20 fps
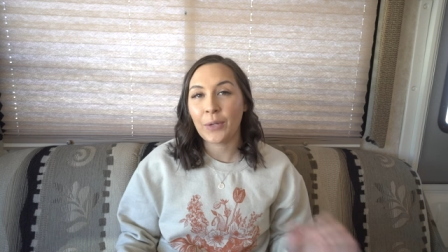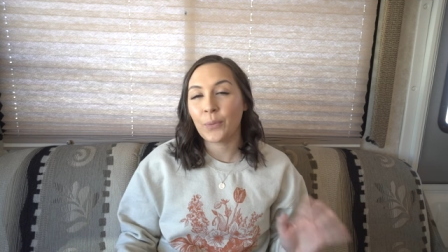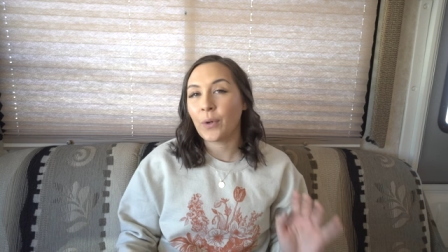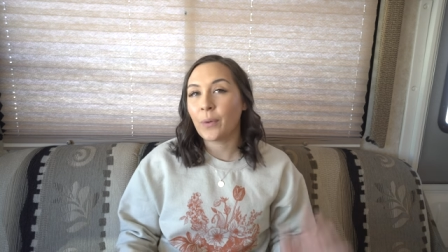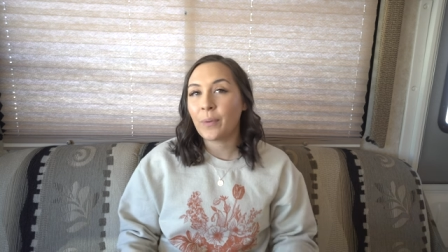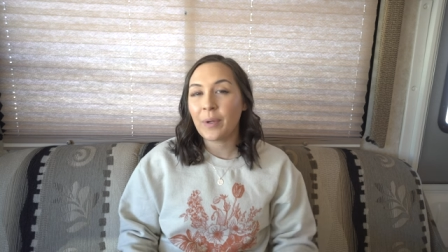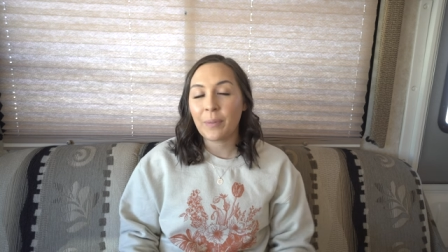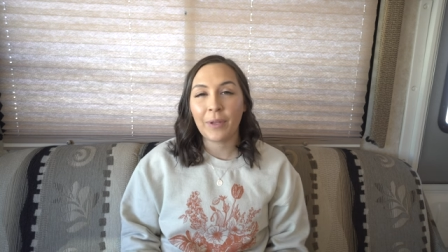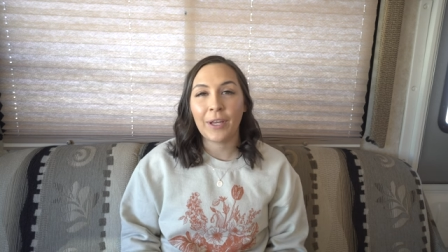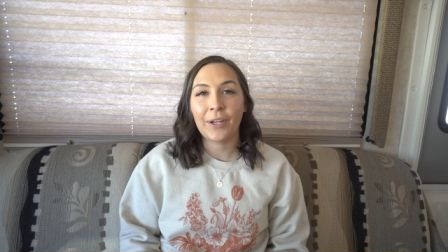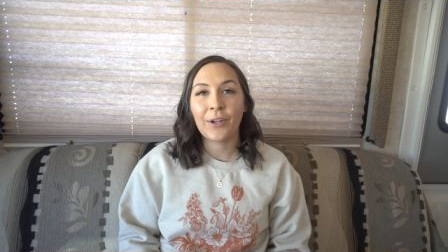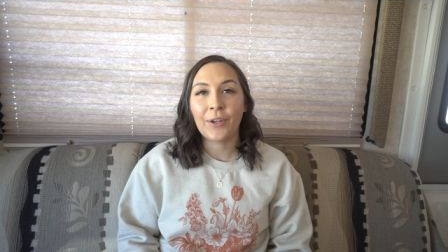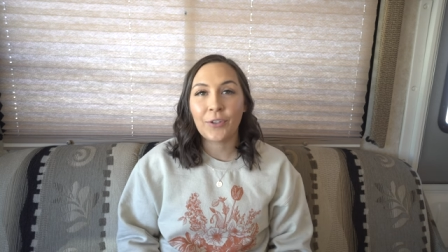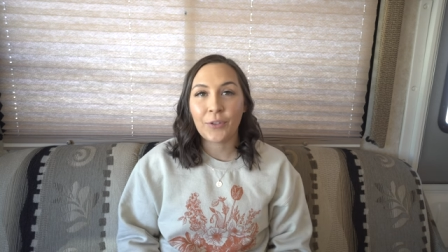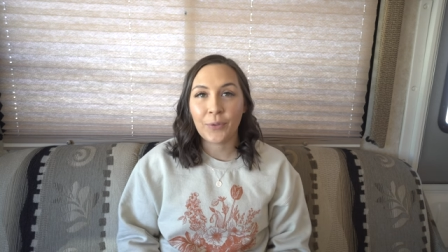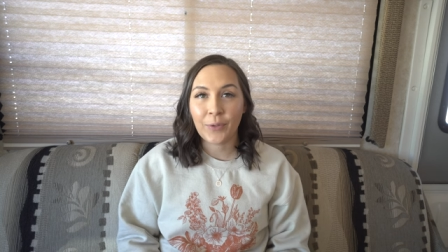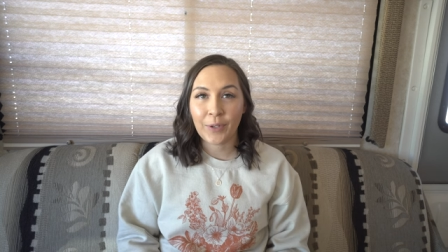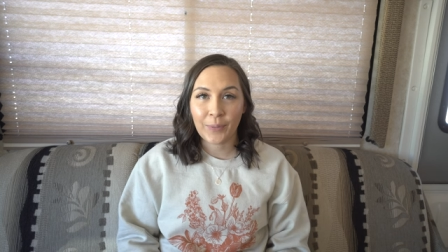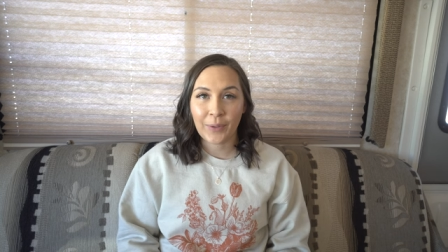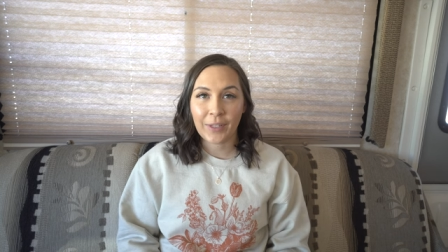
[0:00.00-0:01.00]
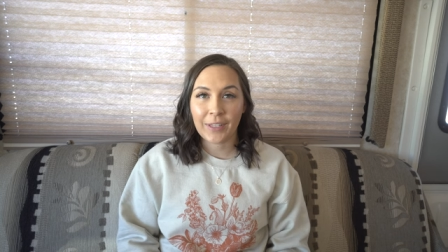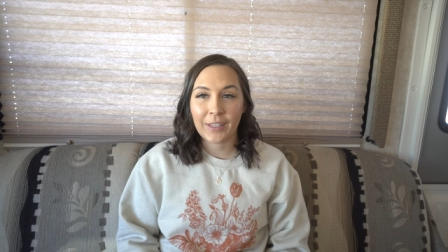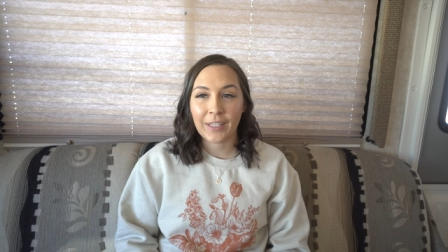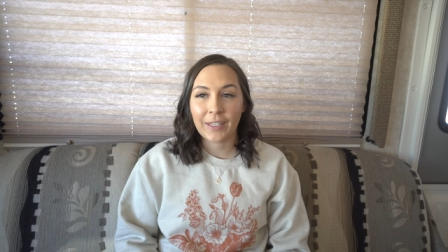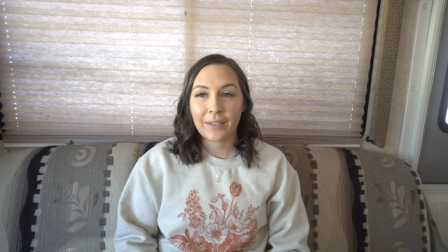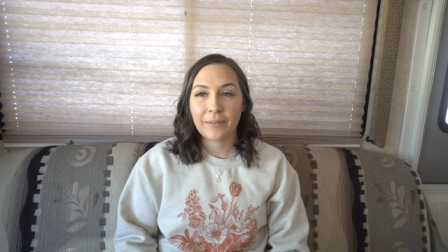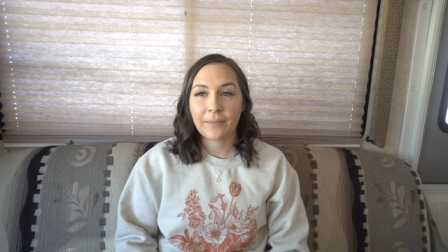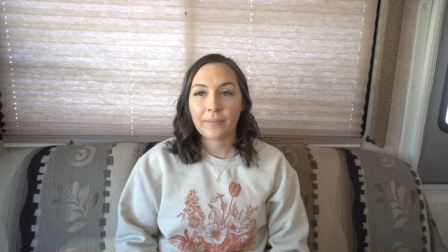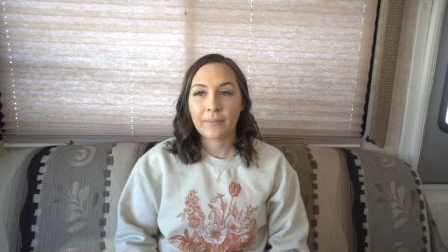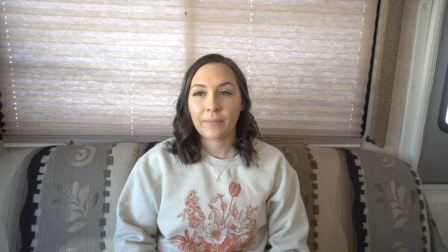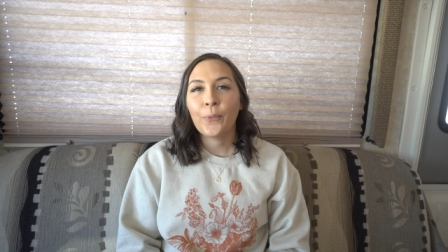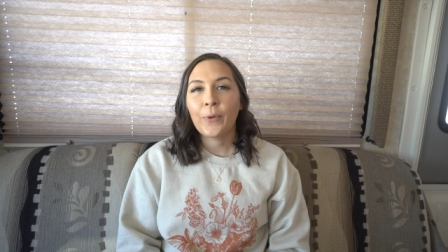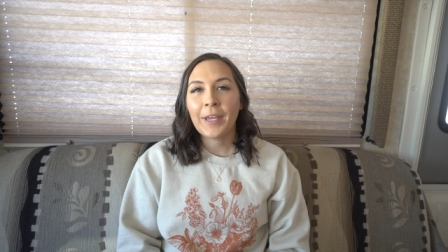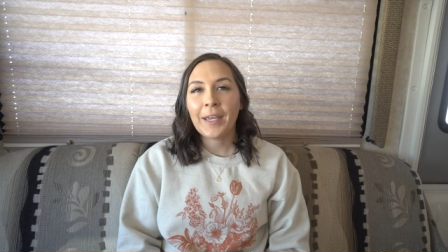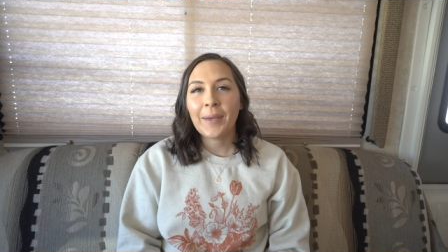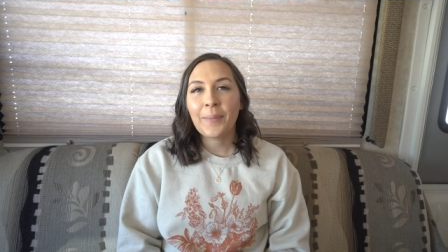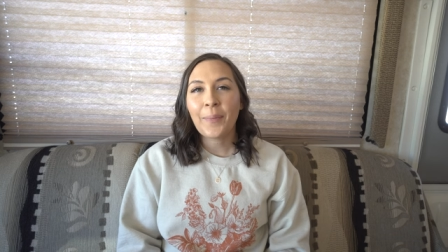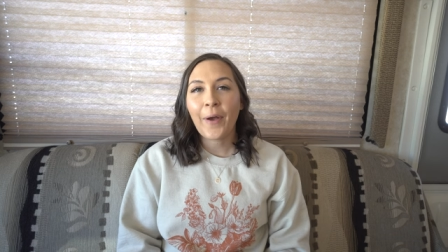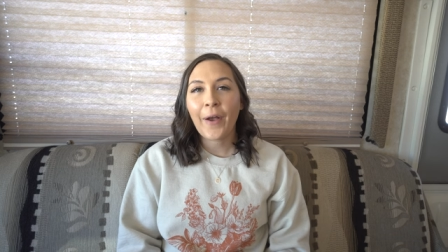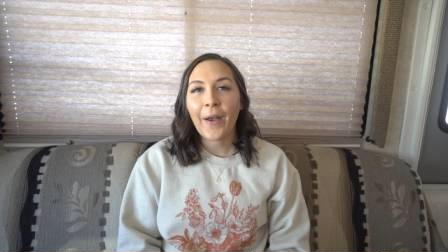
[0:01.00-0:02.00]
and what we plan on doing with it.
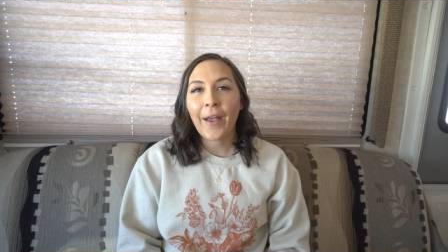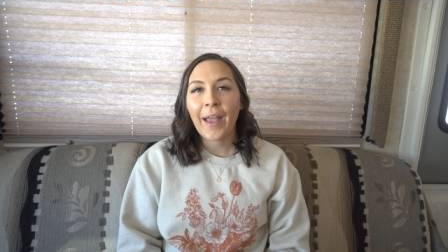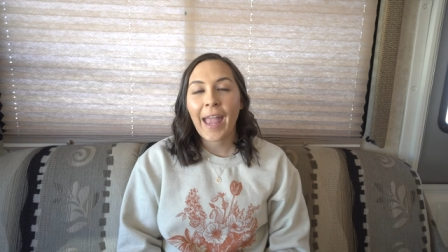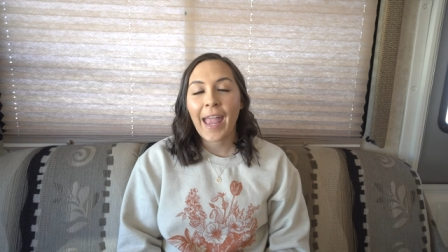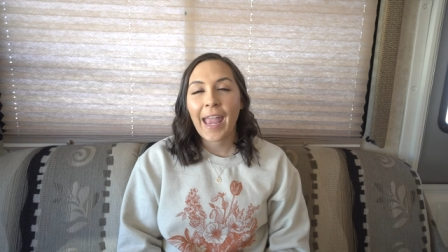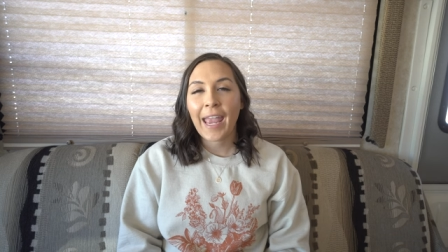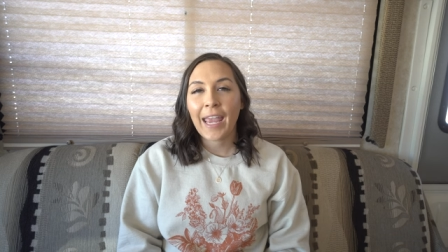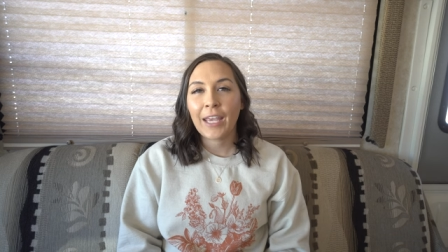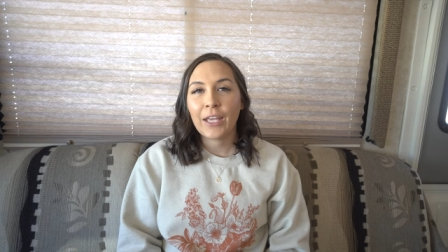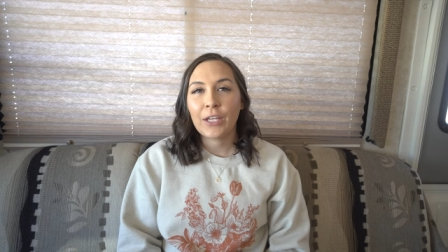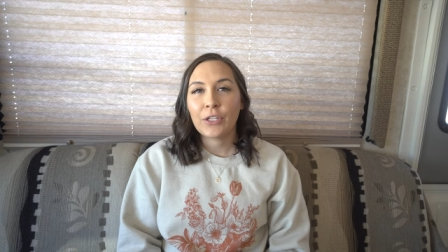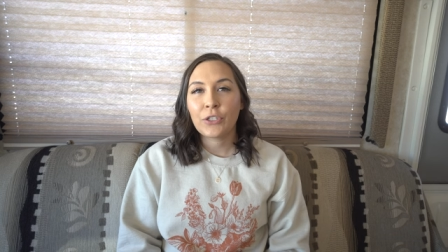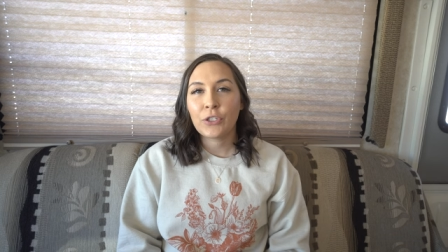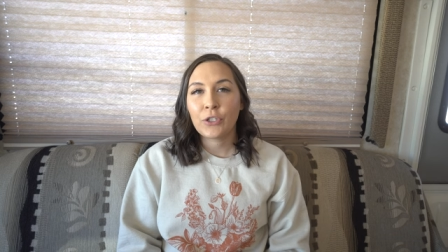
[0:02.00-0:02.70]
We bought a